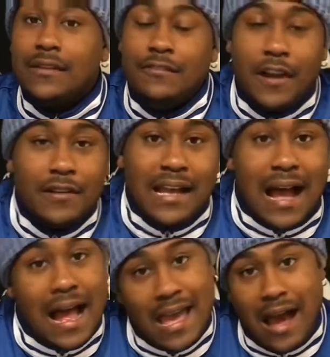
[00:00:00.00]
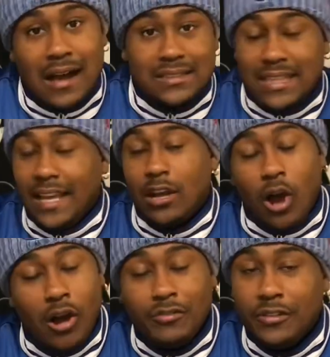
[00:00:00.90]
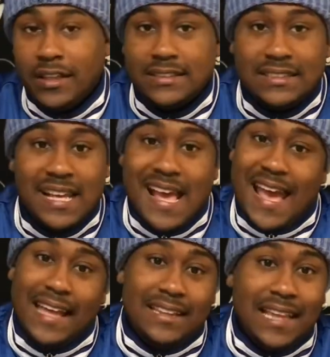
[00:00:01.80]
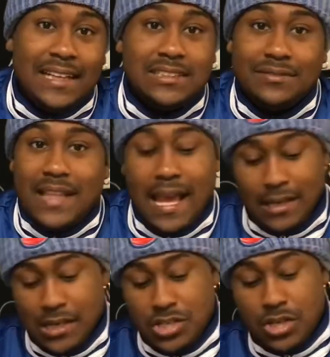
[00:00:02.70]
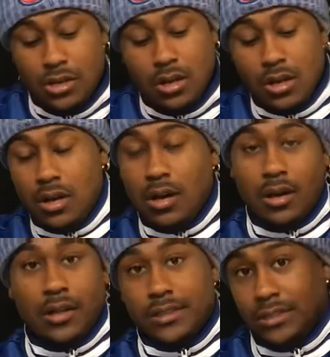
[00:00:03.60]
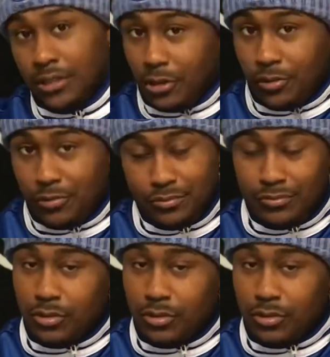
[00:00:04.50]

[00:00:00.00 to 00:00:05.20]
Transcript: very high-octane offense and things of that nature, in